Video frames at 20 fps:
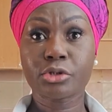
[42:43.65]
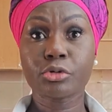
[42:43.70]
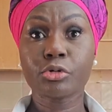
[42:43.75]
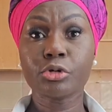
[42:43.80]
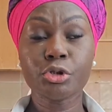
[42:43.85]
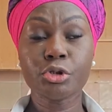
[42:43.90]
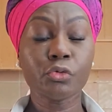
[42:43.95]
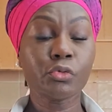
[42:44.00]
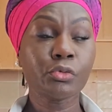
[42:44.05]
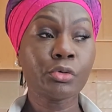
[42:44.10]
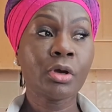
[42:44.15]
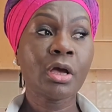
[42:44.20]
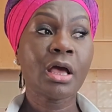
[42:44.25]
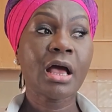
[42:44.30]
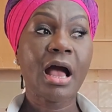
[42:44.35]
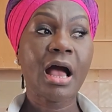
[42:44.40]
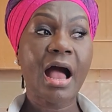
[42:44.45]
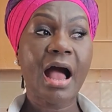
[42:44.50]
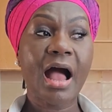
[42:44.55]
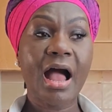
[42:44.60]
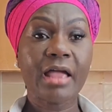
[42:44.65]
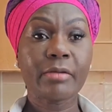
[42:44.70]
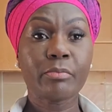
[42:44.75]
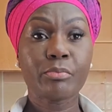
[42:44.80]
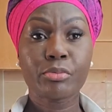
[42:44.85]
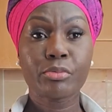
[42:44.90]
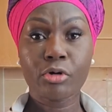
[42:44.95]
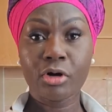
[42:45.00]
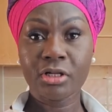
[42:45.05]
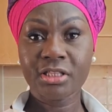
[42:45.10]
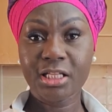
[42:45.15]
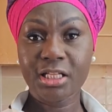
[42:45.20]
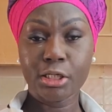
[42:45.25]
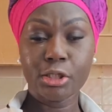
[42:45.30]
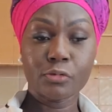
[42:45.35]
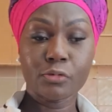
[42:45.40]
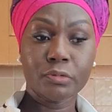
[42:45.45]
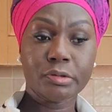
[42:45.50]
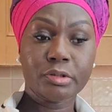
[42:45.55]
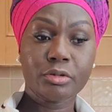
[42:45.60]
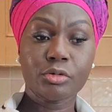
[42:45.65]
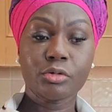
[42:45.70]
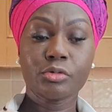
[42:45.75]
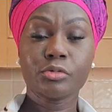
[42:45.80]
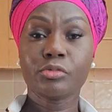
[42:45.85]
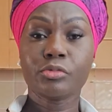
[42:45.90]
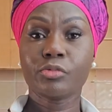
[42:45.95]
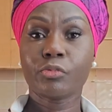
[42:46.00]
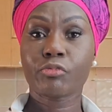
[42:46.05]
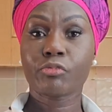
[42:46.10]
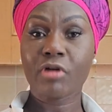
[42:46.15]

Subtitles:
So I brought the news to you